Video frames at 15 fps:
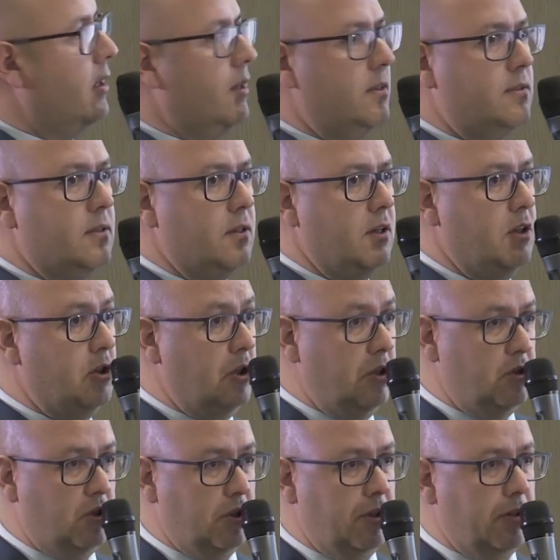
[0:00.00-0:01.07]
It's an
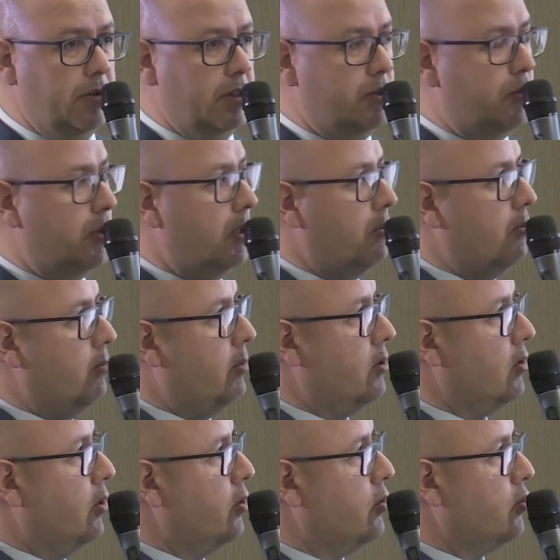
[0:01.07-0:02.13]
engineering dream,
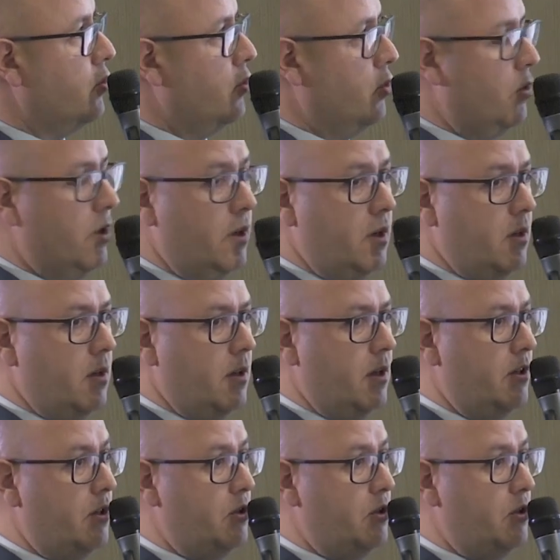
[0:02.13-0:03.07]
but also an